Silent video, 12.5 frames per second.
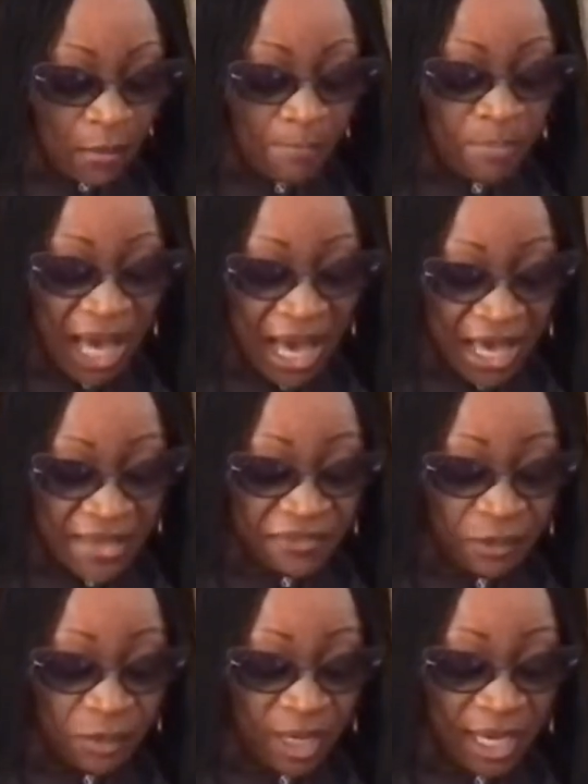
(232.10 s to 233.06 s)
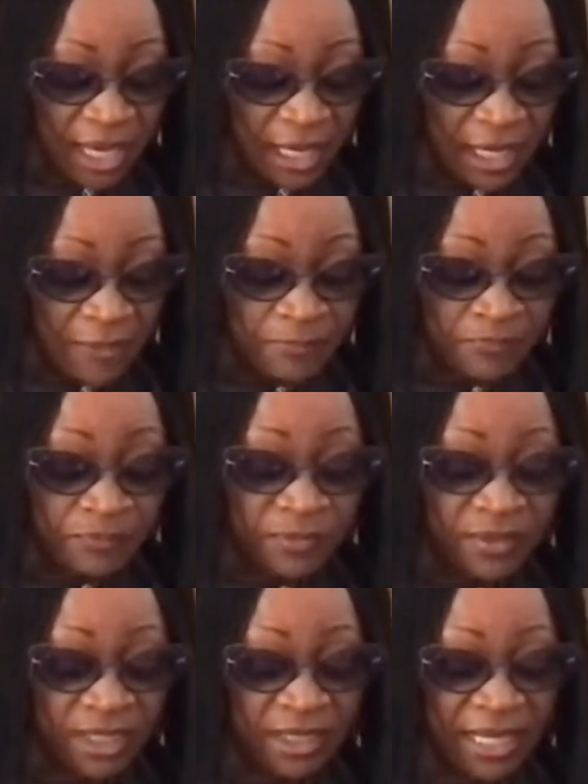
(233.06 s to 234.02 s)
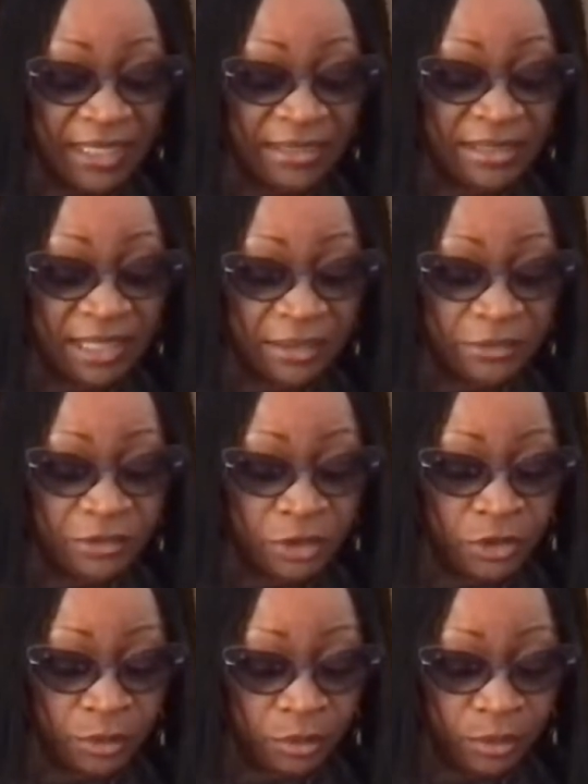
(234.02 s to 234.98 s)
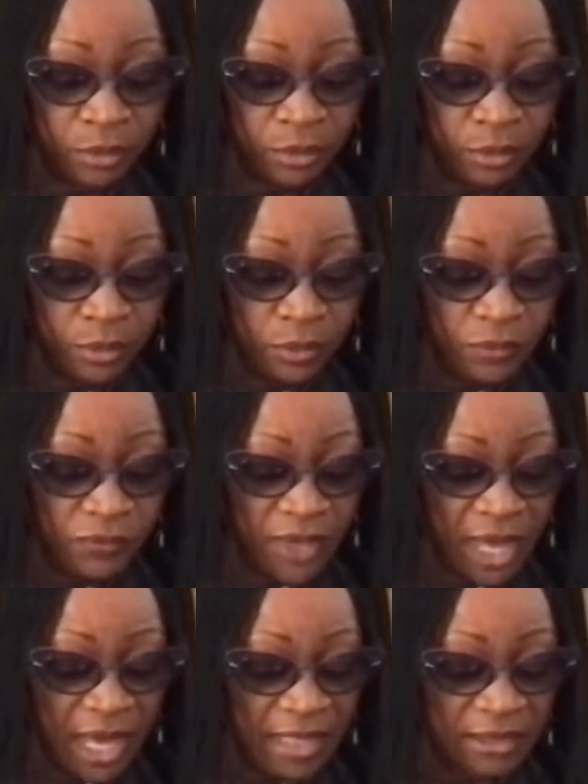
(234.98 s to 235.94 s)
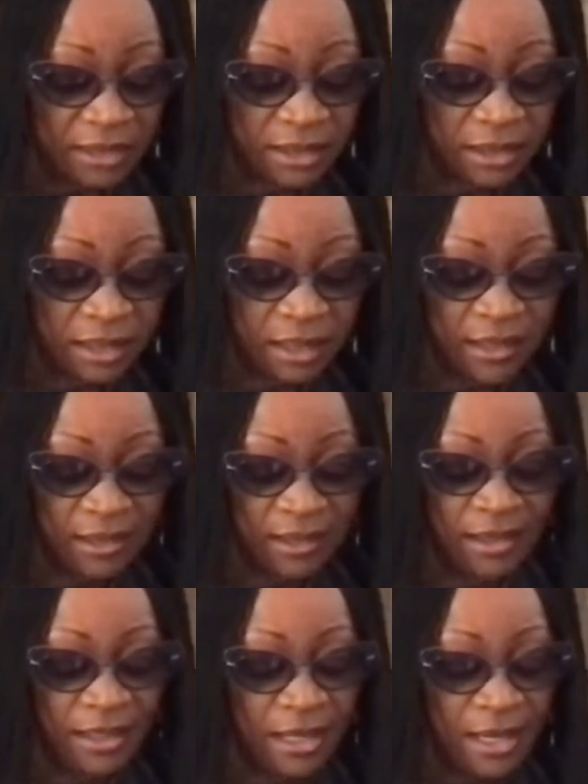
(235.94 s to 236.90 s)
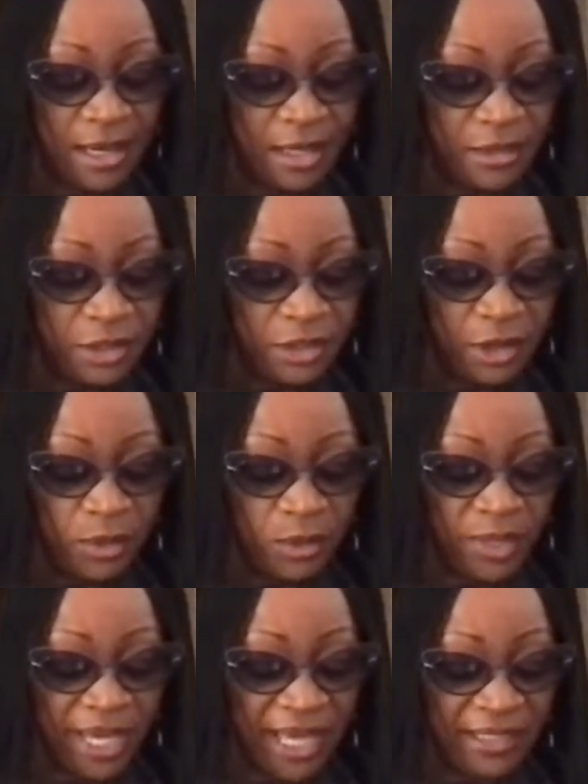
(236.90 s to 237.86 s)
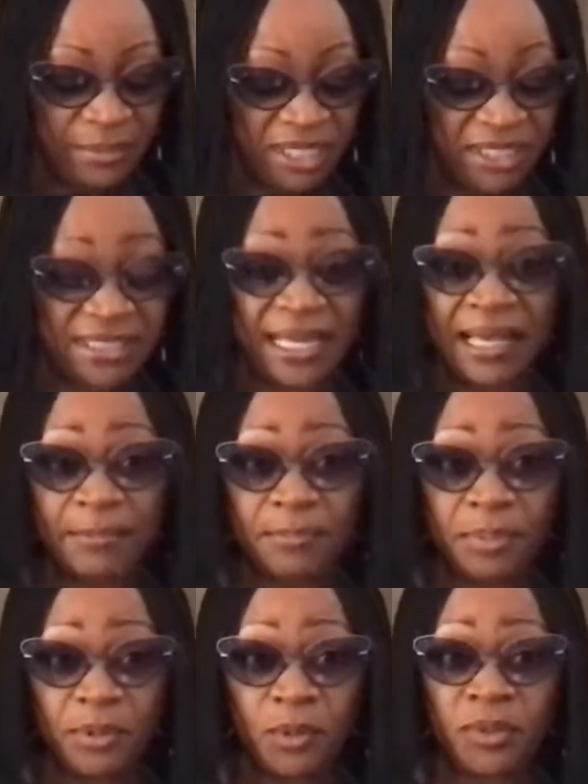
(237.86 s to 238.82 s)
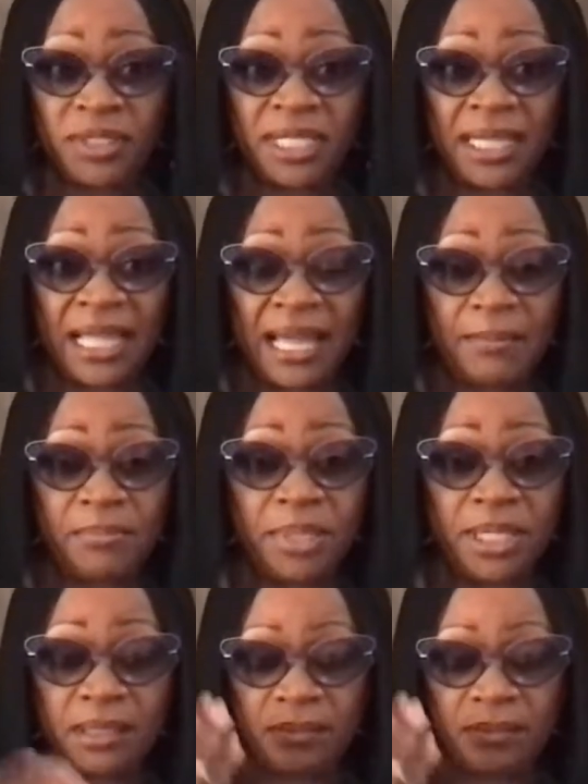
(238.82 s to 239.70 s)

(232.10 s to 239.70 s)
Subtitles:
By the way, did I tell you that, you know, we had a mishap with the lamb?